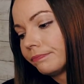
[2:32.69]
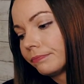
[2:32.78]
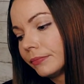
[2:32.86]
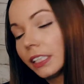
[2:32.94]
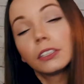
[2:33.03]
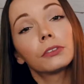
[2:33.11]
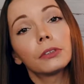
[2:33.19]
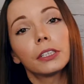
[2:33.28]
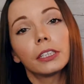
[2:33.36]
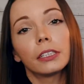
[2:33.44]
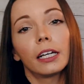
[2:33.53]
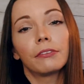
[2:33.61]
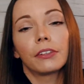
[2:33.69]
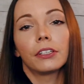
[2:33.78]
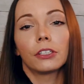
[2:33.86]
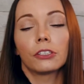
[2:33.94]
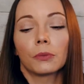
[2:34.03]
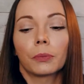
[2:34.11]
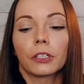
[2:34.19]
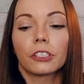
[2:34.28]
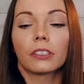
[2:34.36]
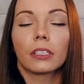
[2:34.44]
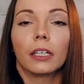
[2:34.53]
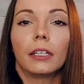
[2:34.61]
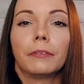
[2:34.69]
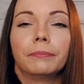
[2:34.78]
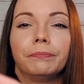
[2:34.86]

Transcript: this is a really good knife. I think you should purchase it.